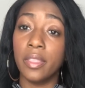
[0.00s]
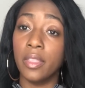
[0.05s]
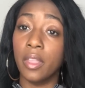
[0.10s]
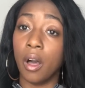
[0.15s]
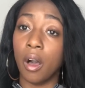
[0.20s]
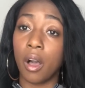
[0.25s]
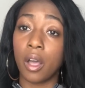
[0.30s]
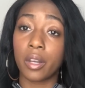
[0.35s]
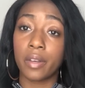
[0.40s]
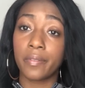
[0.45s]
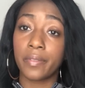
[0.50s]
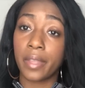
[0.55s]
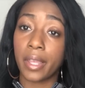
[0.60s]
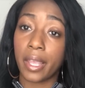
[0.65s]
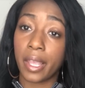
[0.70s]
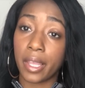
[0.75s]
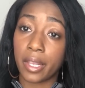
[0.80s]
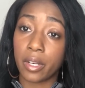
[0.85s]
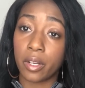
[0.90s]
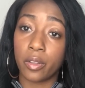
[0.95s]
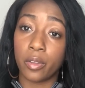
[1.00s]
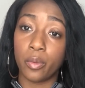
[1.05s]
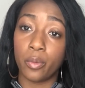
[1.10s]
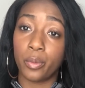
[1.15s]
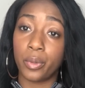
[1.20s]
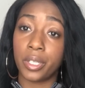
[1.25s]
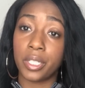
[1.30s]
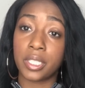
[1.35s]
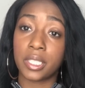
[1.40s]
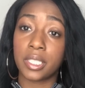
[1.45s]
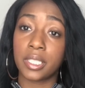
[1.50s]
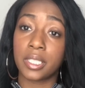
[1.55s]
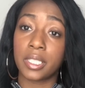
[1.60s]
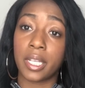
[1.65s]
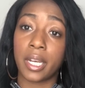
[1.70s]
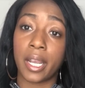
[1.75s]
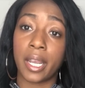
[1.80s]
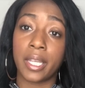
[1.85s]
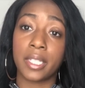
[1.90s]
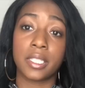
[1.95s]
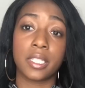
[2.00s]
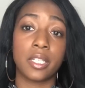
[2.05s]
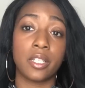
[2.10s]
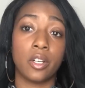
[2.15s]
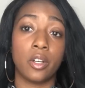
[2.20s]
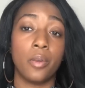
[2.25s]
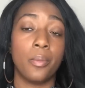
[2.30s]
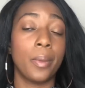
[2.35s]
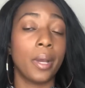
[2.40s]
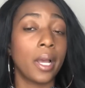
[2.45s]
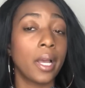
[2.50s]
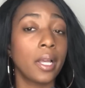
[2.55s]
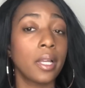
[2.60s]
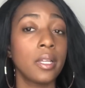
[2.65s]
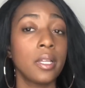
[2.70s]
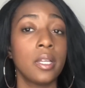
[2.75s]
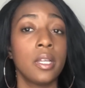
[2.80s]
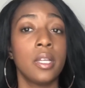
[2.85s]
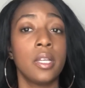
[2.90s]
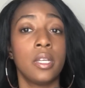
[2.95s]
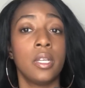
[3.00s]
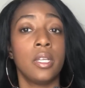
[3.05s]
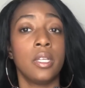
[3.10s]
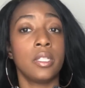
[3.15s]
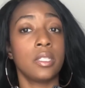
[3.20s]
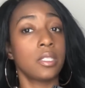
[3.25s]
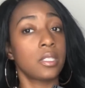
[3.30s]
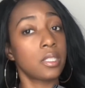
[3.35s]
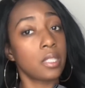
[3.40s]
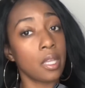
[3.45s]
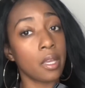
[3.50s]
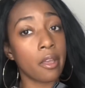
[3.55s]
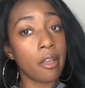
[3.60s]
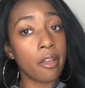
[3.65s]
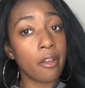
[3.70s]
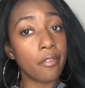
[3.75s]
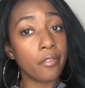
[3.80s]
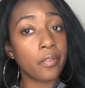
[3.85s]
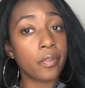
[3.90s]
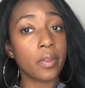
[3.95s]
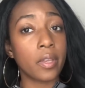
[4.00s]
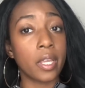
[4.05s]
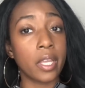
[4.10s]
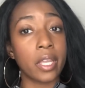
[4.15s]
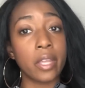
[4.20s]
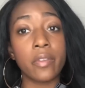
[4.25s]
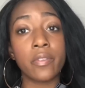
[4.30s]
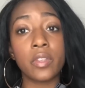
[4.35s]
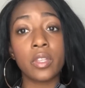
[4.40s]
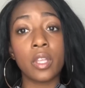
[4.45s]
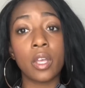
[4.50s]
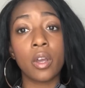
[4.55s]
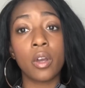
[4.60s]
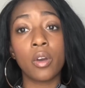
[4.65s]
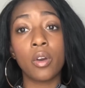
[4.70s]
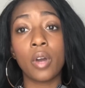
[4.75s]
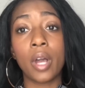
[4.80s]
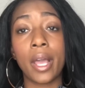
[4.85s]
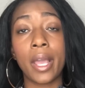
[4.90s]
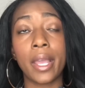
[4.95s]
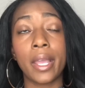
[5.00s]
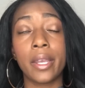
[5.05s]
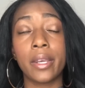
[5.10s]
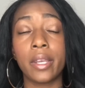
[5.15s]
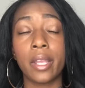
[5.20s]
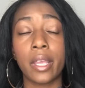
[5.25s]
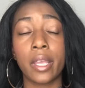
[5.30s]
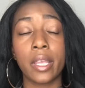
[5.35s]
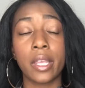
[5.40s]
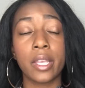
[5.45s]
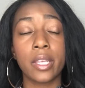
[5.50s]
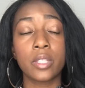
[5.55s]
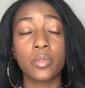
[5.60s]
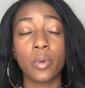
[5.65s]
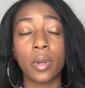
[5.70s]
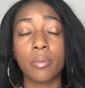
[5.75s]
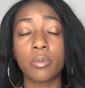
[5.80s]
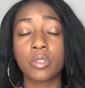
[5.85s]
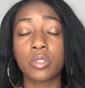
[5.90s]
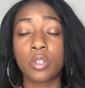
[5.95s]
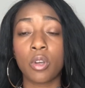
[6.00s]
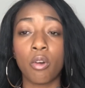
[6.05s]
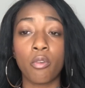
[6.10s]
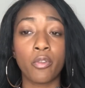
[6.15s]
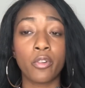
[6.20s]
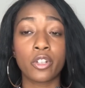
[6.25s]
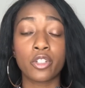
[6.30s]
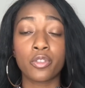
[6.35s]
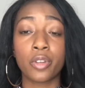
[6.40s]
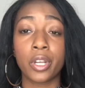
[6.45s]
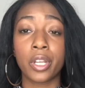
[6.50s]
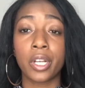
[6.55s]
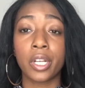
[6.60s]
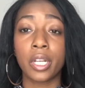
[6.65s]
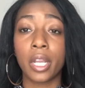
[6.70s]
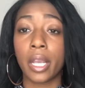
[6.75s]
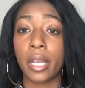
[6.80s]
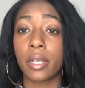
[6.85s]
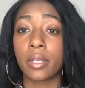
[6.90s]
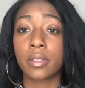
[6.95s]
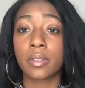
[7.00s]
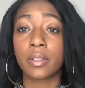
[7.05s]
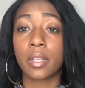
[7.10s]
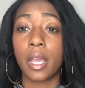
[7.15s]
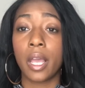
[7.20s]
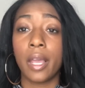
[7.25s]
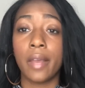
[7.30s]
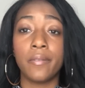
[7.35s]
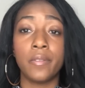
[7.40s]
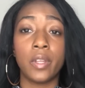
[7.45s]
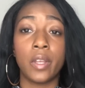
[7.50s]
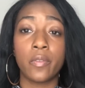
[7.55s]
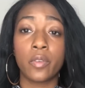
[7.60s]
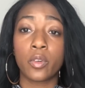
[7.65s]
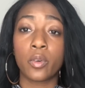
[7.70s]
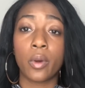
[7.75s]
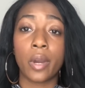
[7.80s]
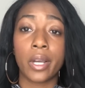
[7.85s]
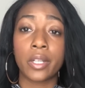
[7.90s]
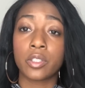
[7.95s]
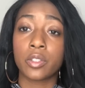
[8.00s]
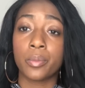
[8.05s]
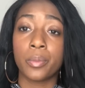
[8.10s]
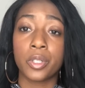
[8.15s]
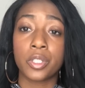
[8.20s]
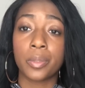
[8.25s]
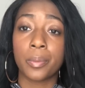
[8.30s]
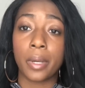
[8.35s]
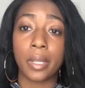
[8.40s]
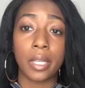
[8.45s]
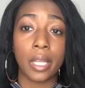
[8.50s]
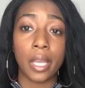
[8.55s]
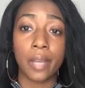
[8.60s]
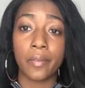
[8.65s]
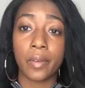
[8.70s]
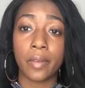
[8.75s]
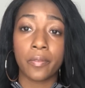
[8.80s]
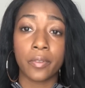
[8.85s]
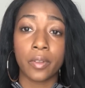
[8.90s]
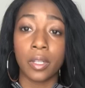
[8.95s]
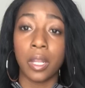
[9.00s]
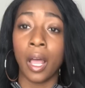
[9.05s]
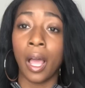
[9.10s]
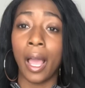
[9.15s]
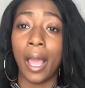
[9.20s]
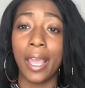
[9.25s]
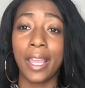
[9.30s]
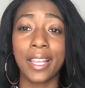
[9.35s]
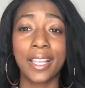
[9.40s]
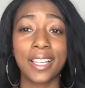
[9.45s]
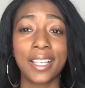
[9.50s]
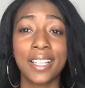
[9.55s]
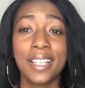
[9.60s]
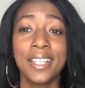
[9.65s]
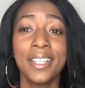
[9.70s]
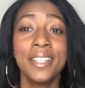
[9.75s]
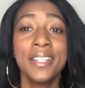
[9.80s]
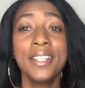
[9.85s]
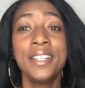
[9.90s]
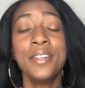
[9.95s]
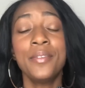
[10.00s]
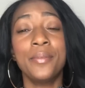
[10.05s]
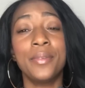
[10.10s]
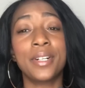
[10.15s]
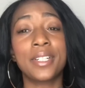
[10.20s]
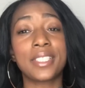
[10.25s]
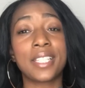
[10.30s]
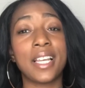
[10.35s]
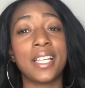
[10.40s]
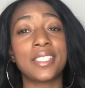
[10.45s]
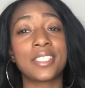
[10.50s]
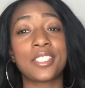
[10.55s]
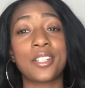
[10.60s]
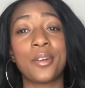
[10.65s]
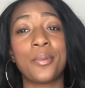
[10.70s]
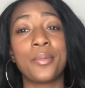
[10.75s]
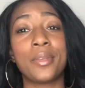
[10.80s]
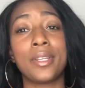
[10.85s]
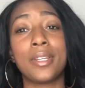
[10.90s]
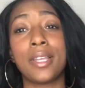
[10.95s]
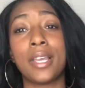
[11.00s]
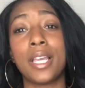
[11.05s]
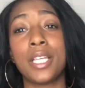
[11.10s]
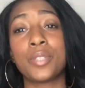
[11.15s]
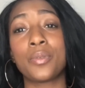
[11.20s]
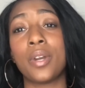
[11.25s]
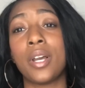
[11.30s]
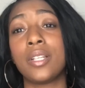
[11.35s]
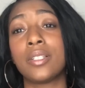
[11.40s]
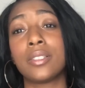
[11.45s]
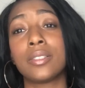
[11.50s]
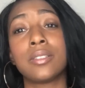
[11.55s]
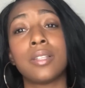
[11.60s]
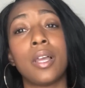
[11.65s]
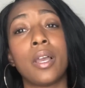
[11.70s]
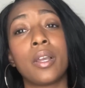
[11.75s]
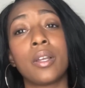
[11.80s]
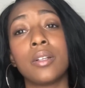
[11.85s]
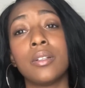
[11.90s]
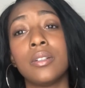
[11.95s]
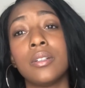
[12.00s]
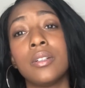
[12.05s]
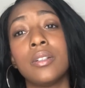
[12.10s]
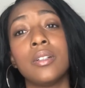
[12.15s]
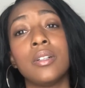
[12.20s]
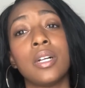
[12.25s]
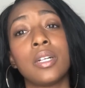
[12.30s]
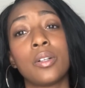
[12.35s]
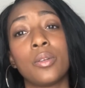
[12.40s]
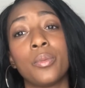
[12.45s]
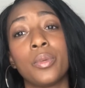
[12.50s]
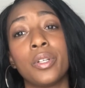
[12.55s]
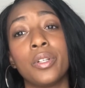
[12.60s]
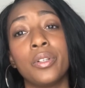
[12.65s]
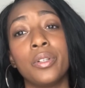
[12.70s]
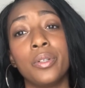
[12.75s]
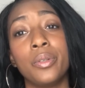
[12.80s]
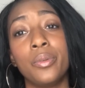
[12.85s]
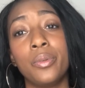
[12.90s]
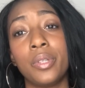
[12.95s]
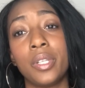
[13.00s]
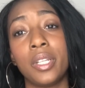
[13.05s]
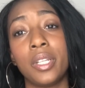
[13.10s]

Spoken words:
all of that are the reasons that I had to get on my stuff, even though I had days where I was so frustrated. Like, I've never cried so much in my life, I feel like, because I had so many days where I was just like, ugh, I don't want to do